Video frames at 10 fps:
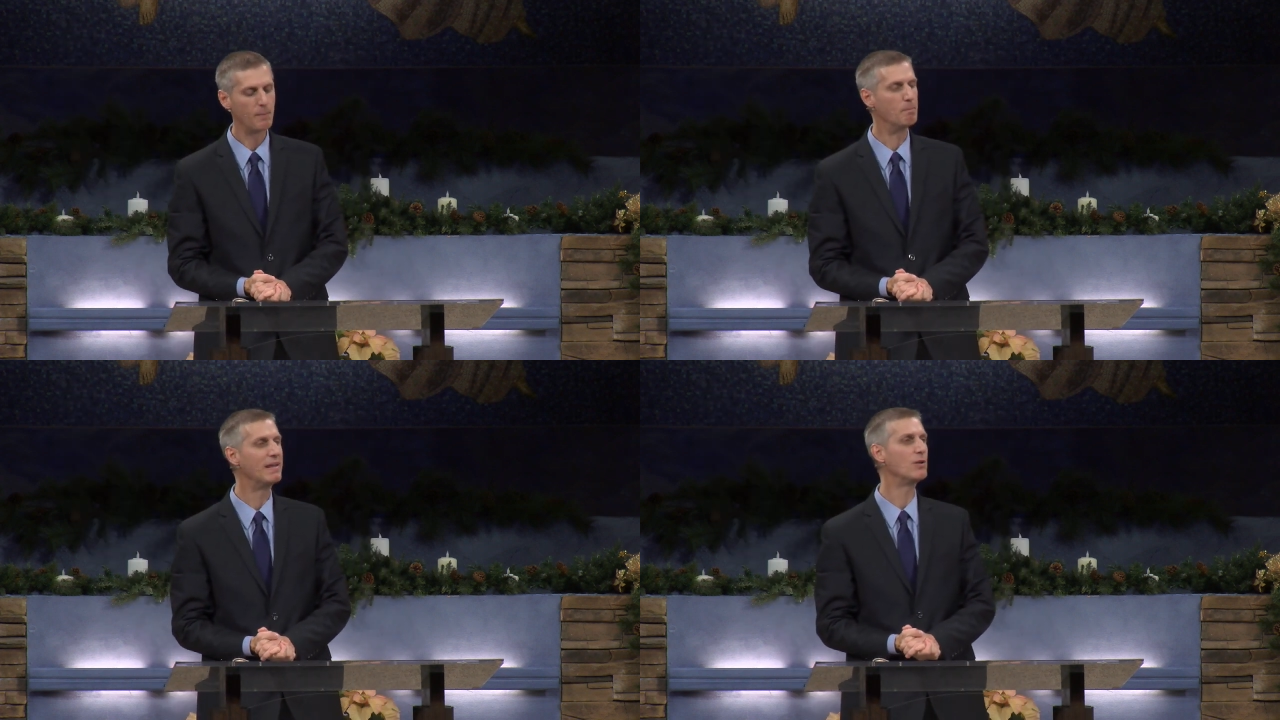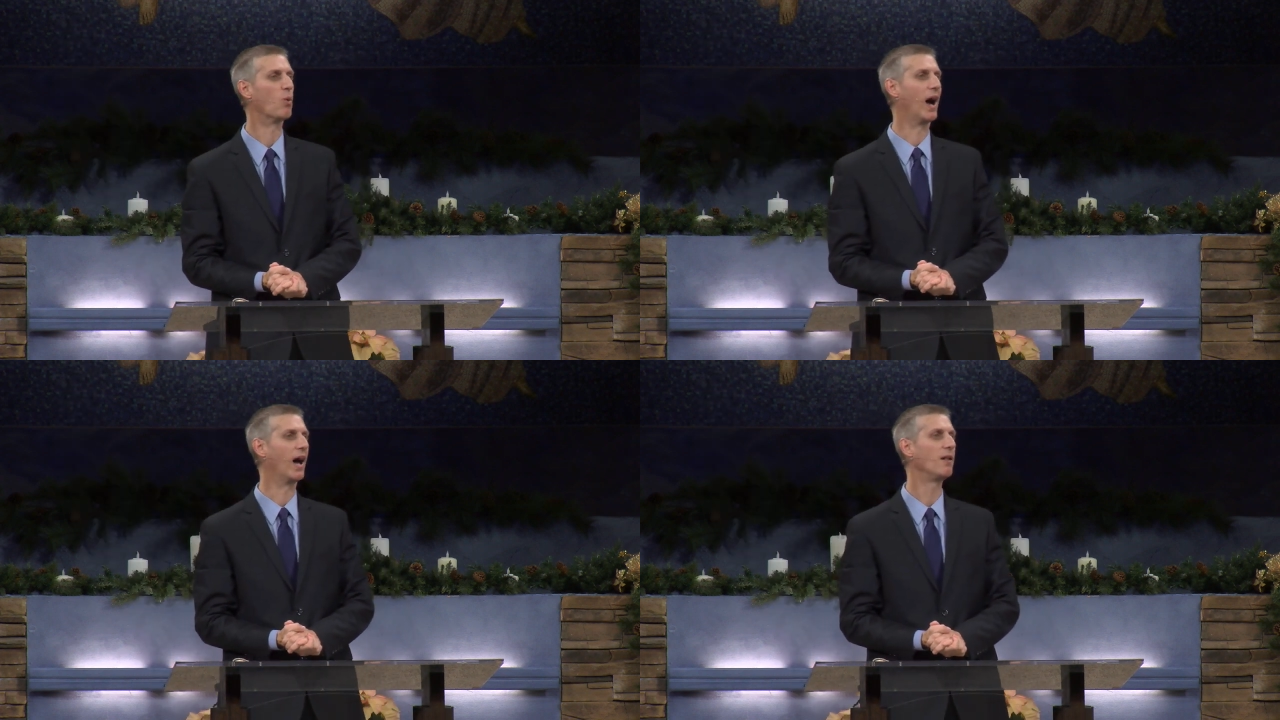
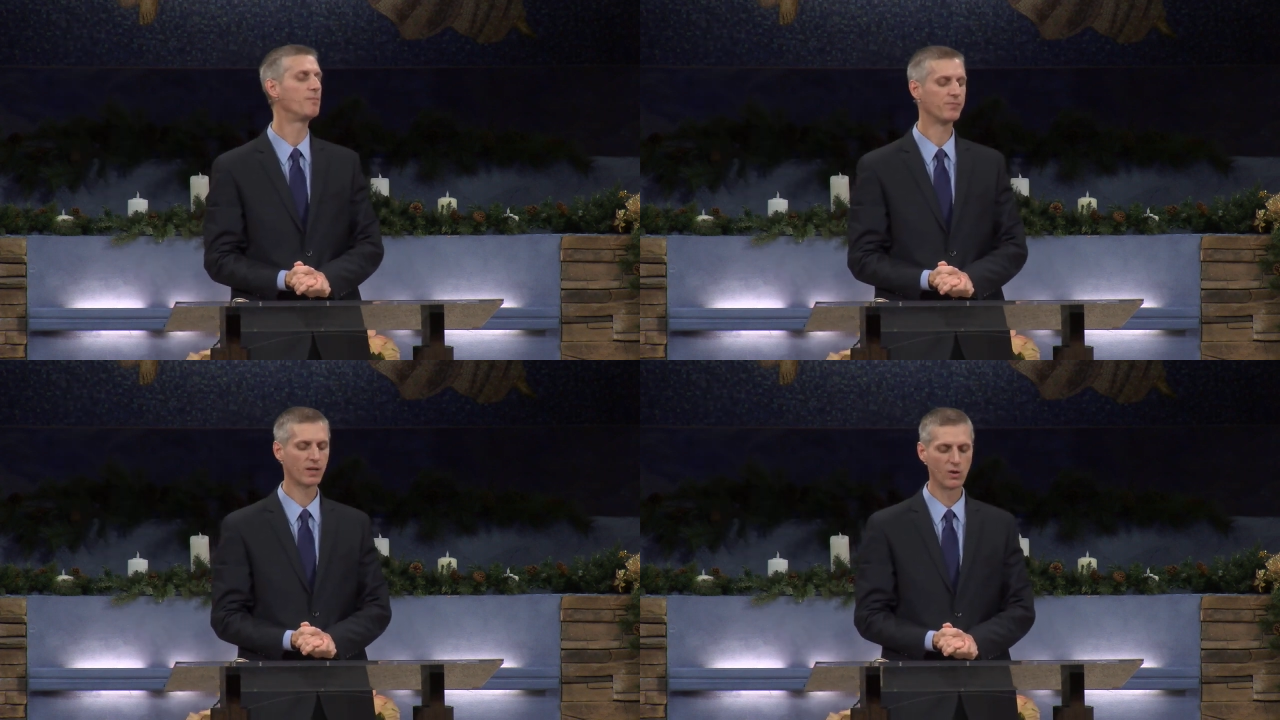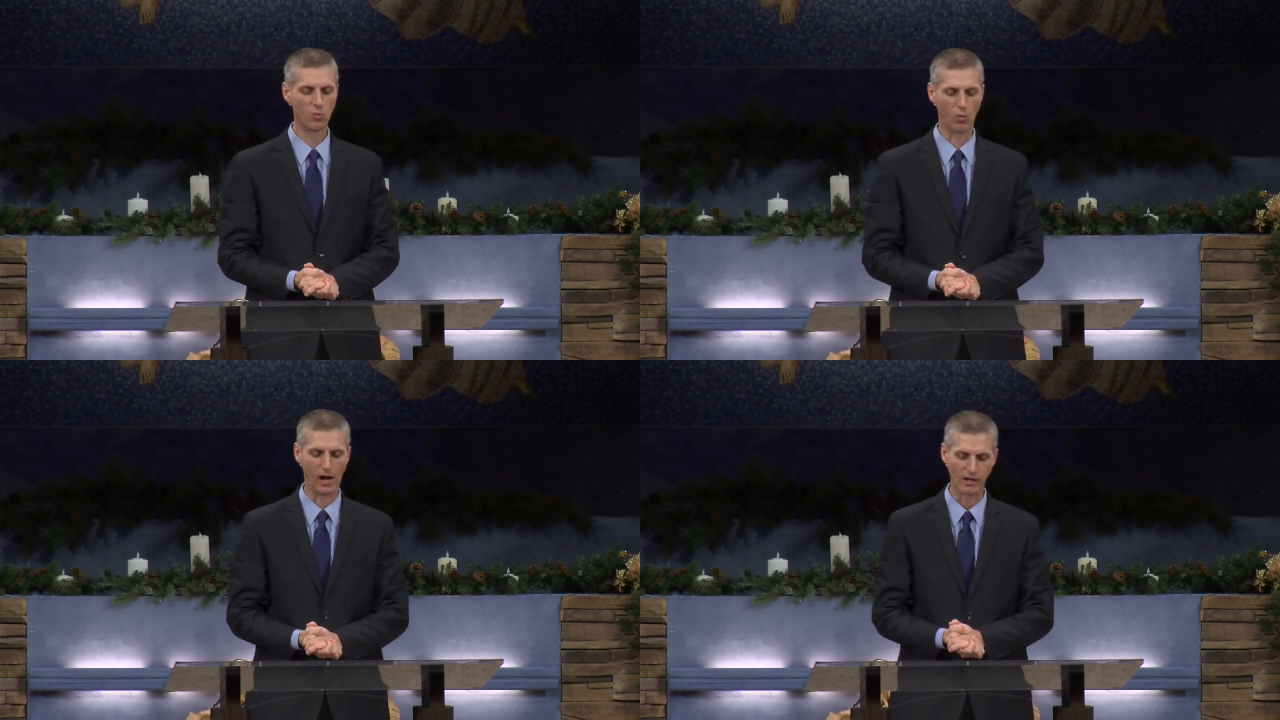Meanwhile,
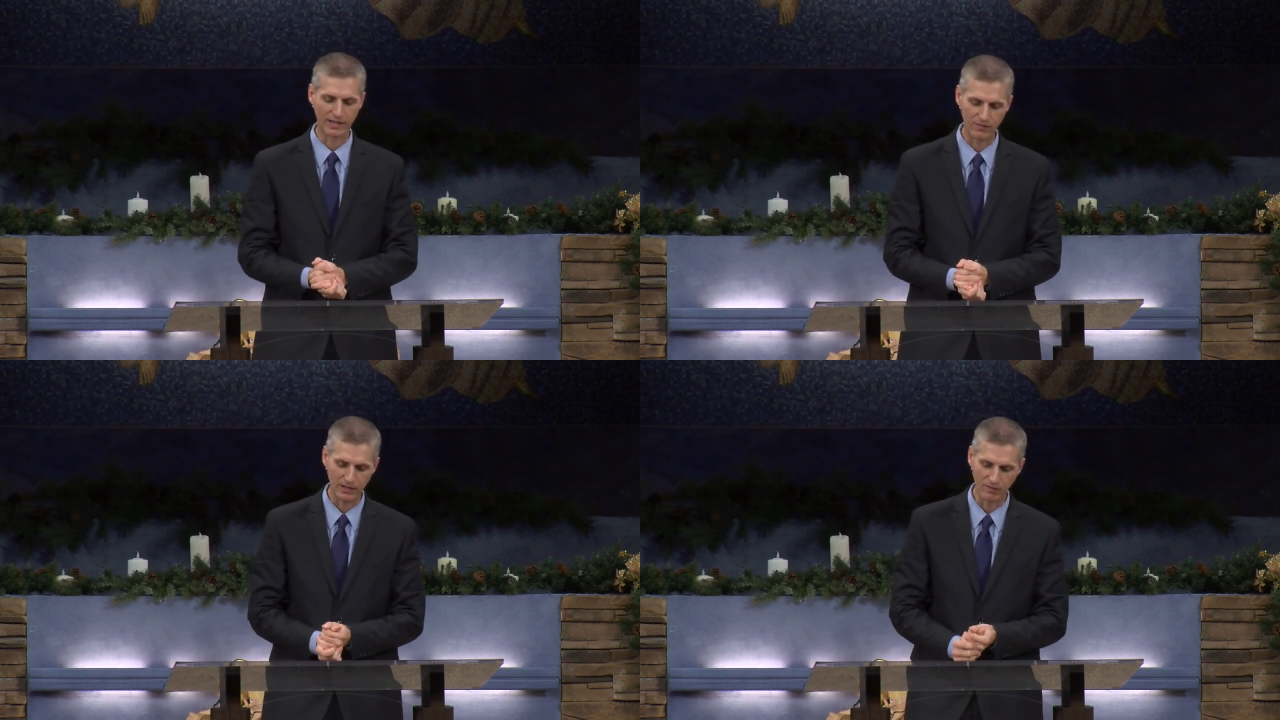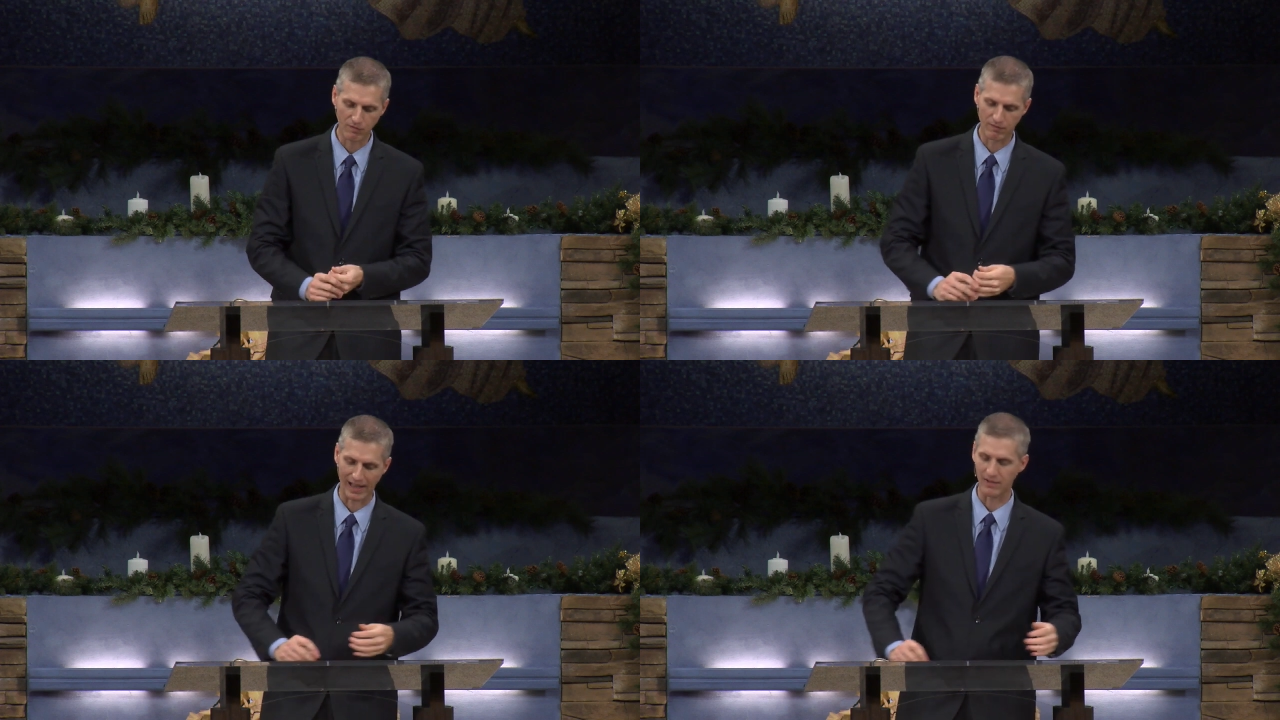while giving
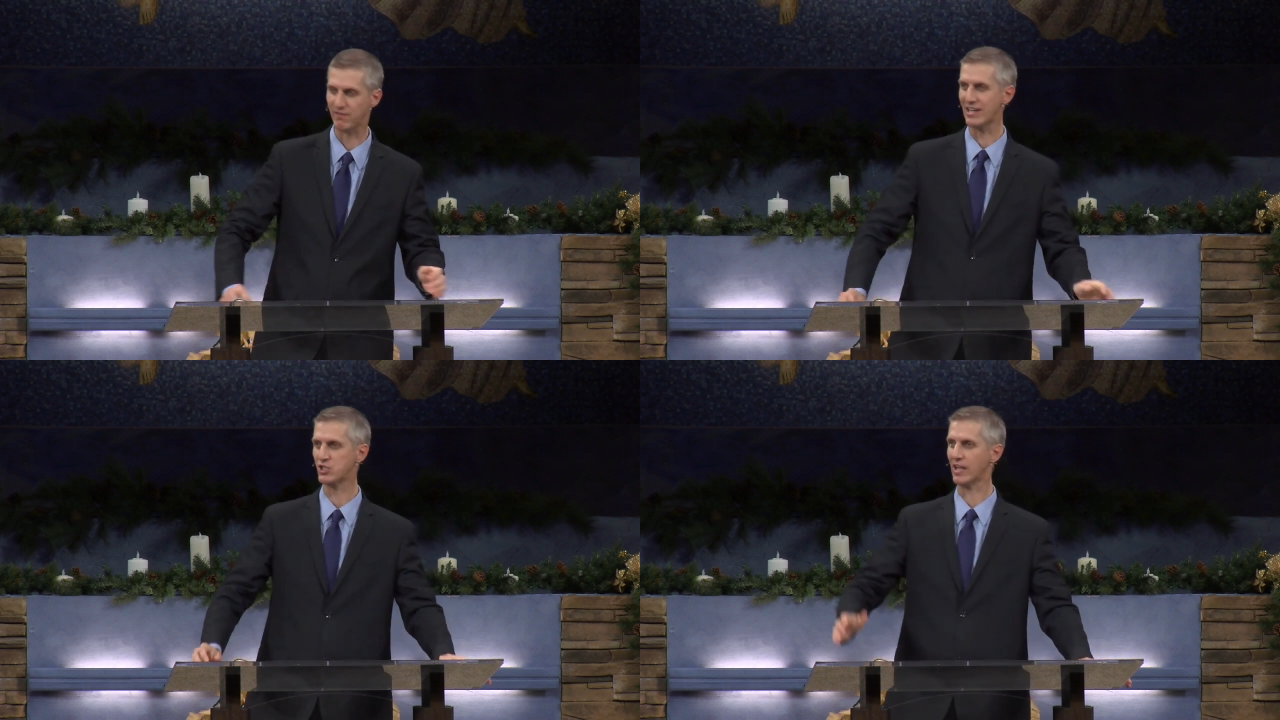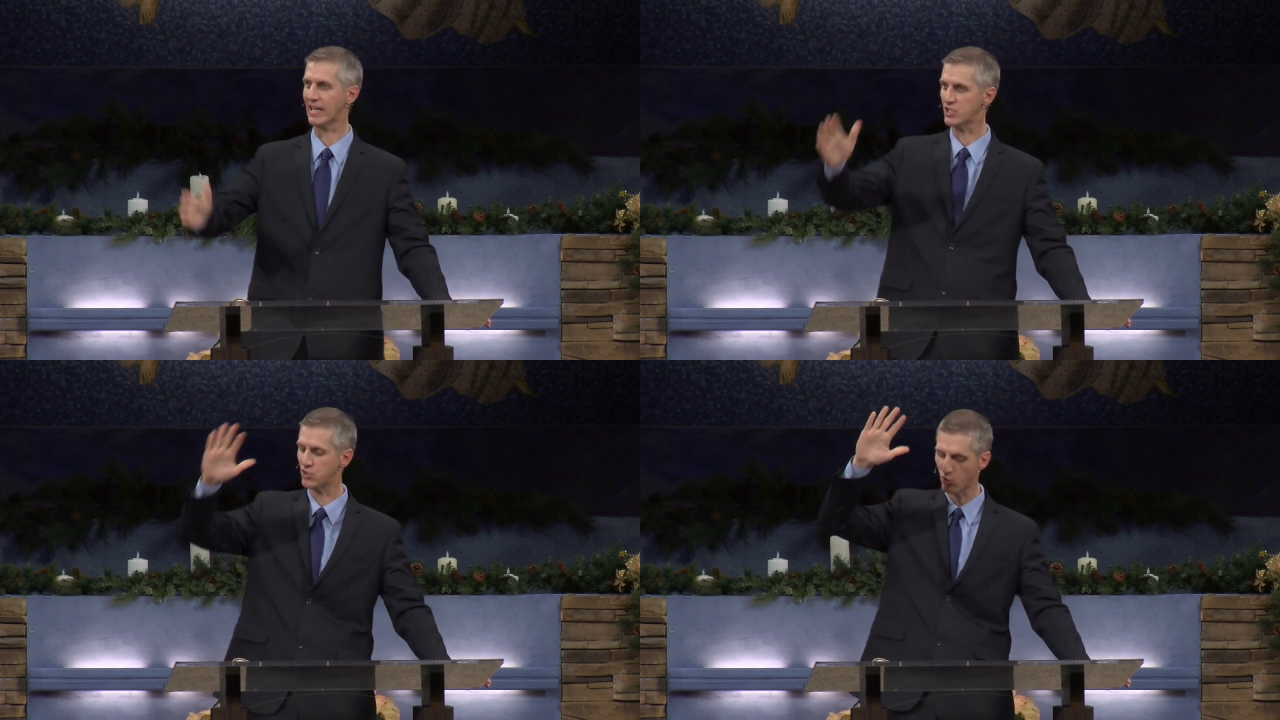va
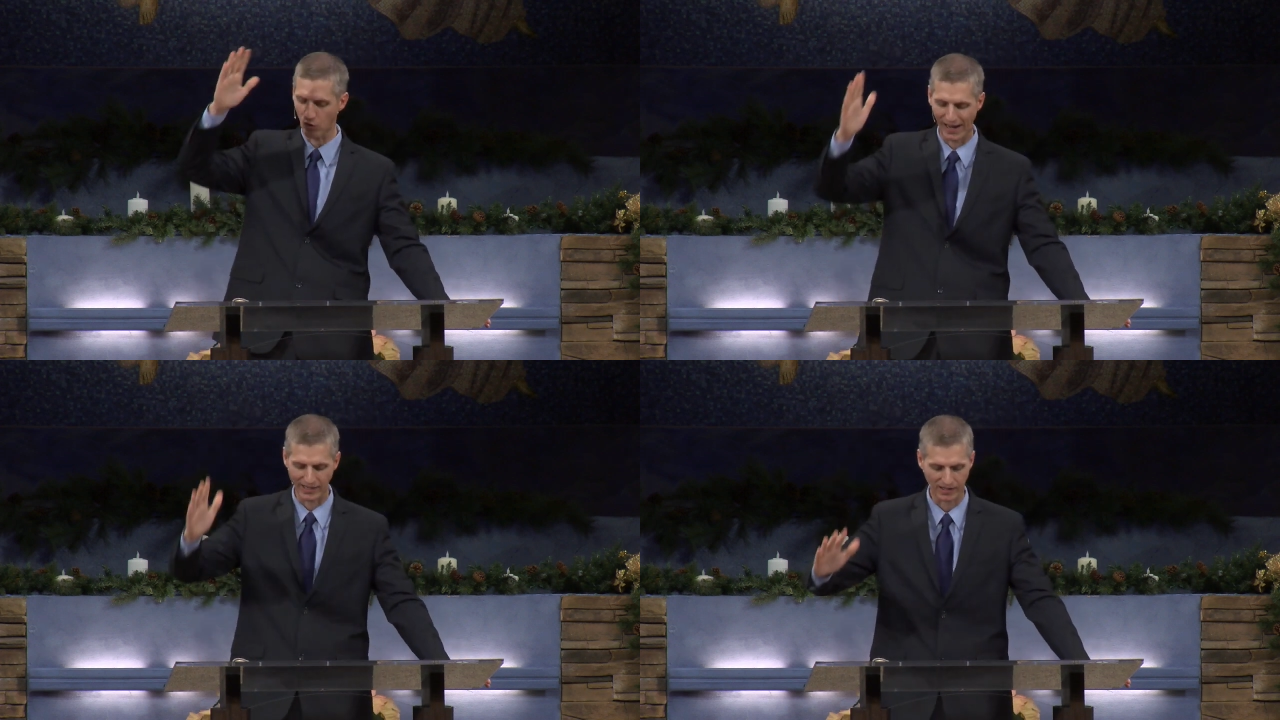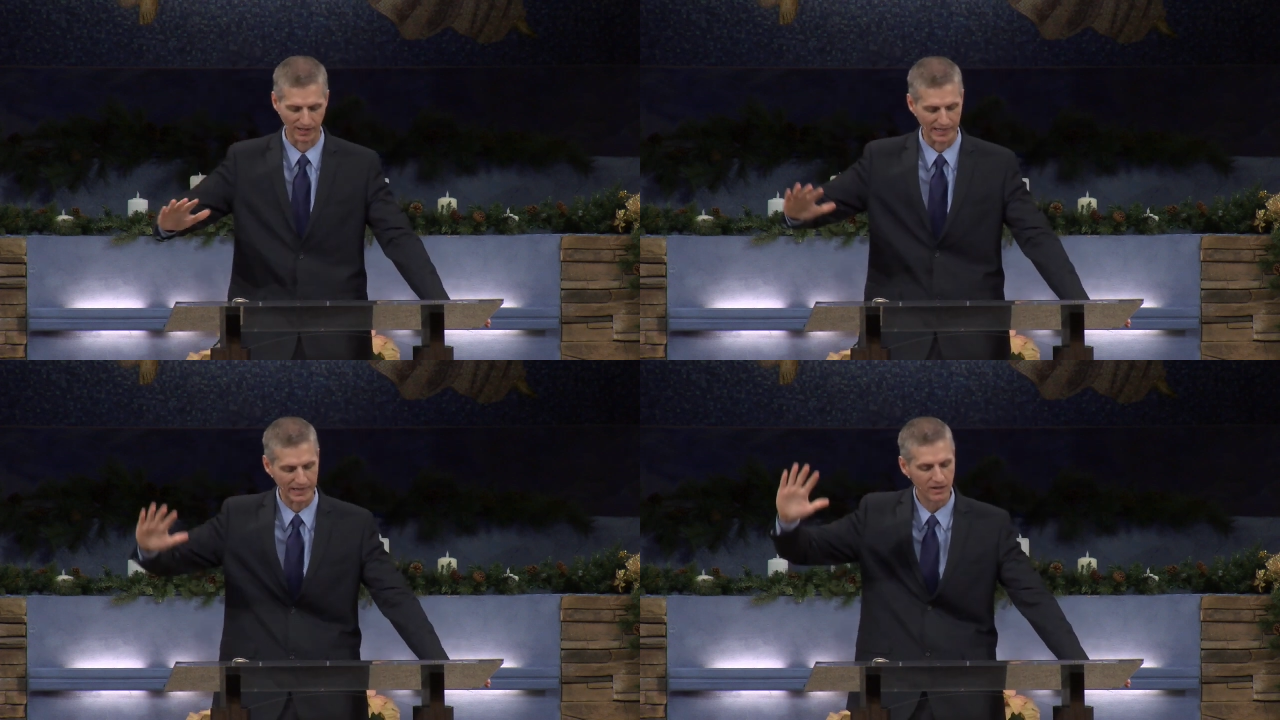vacillates
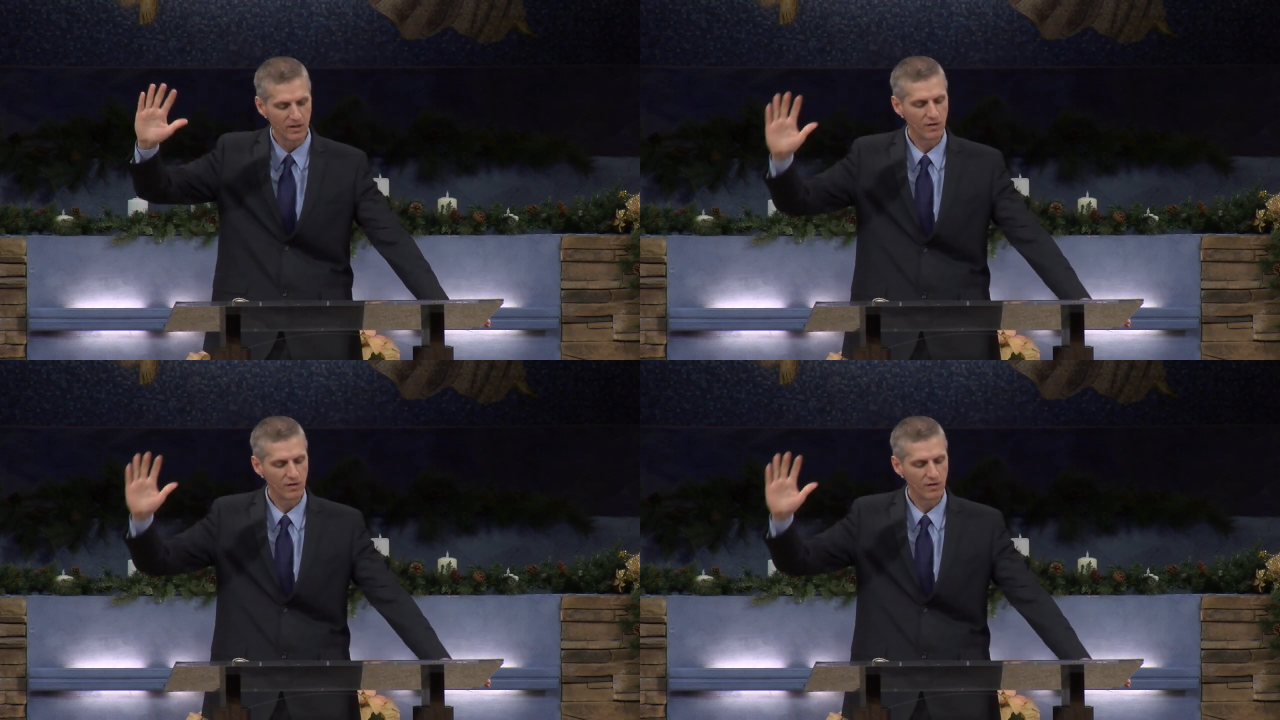radically,